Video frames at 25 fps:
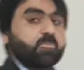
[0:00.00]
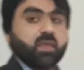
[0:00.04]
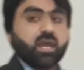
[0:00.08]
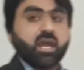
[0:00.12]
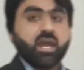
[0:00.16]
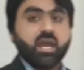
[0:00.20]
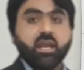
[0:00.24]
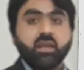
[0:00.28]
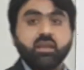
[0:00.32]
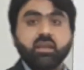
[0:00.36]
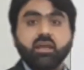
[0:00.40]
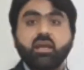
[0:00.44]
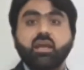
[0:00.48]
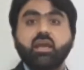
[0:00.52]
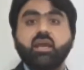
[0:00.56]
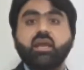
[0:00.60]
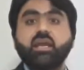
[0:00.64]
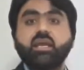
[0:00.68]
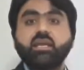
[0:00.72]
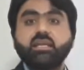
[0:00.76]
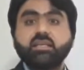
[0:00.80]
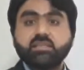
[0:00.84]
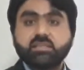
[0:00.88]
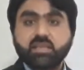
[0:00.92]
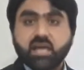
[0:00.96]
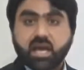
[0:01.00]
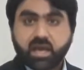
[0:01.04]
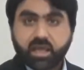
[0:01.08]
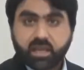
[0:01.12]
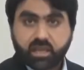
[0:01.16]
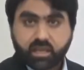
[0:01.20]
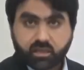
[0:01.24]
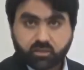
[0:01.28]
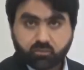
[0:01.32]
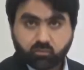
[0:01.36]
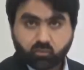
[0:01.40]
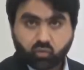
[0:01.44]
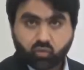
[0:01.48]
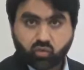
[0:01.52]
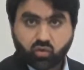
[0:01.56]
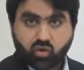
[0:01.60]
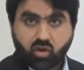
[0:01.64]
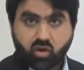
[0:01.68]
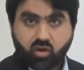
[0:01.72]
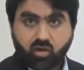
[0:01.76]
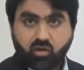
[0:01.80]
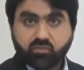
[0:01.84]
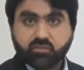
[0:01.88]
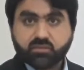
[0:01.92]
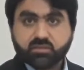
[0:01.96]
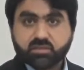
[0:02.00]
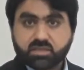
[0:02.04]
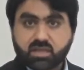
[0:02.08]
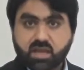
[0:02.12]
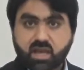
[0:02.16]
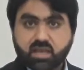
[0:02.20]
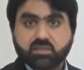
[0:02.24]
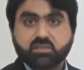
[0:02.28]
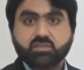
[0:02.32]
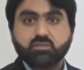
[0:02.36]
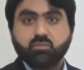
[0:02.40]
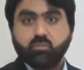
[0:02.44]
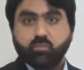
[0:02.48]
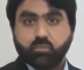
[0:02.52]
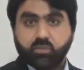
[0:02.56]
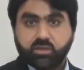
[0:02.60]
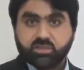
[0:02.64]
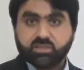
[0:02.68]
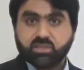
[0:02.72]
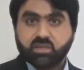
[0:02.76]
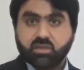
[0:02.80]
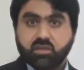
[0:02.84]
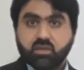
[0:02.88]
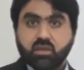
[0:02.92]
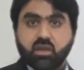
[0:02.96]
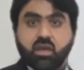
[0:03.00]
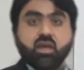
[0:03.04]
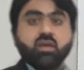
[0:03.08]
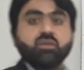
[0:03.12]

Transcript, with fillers: and indirect mode of transmission.